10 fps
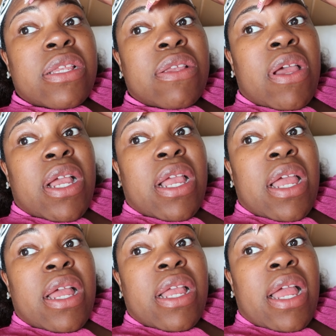So I,
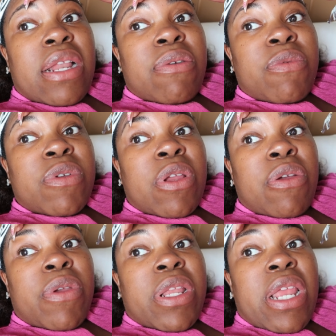I kind of want to
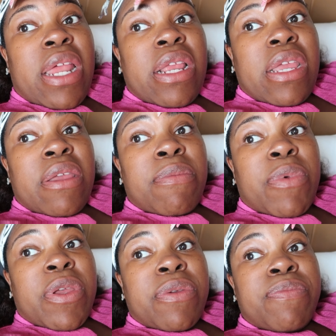go get that again,
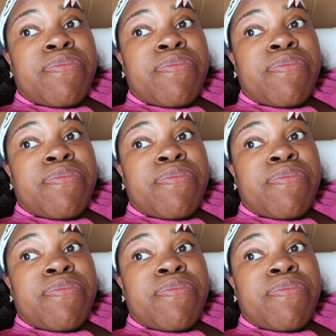but